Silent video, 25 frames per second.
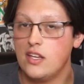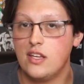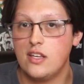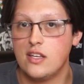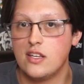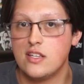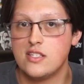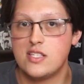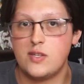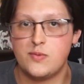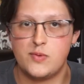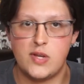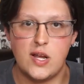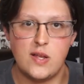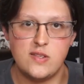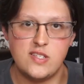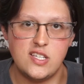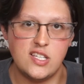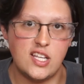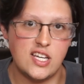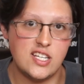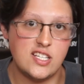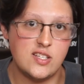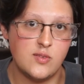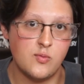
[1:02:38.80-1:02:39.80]
Sometimes he
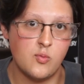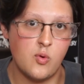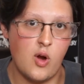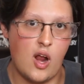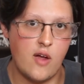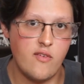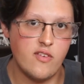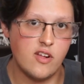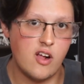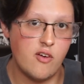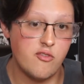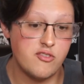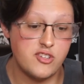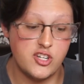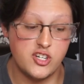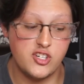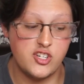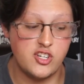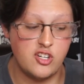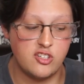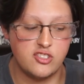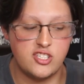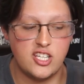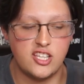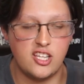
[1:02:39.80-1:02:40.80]
like we're having a conversation,
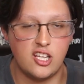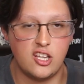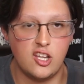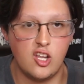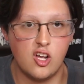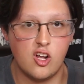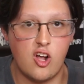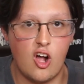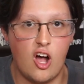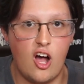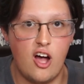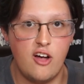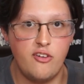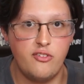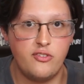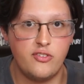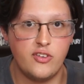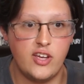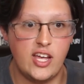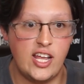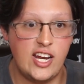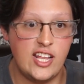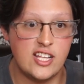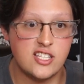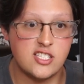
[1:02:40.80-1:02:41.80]
he'll tend to look off
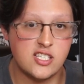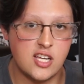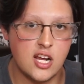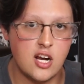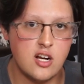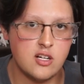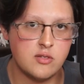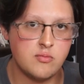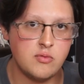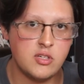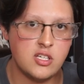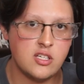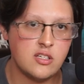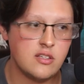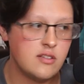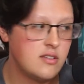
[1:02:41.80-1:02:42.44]
and it scares me.